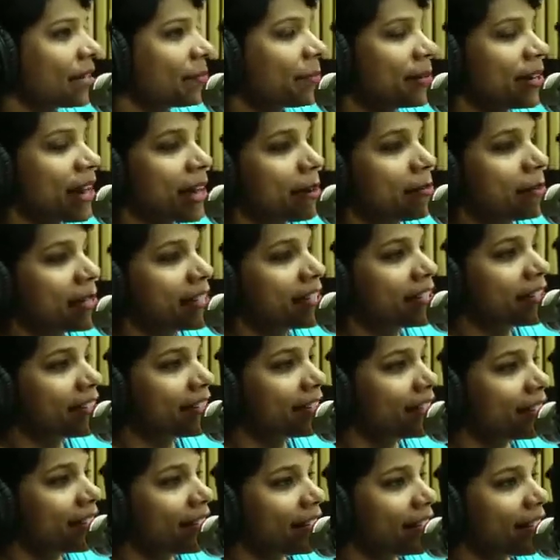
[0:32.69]

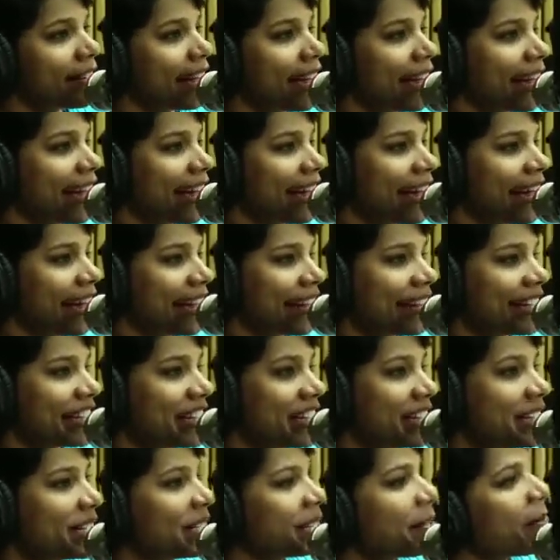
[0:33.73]
parameter, and
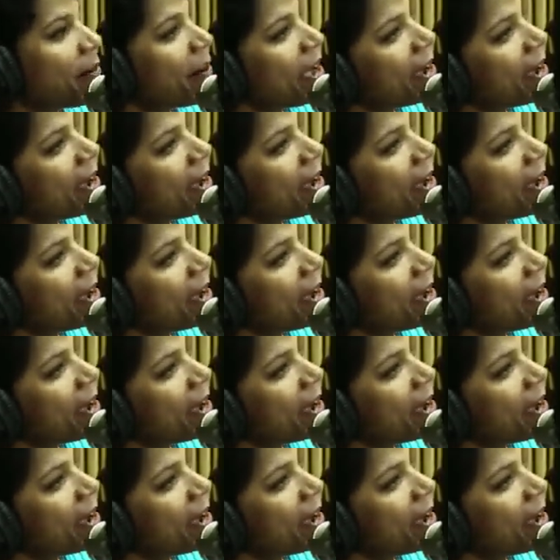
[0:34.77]
so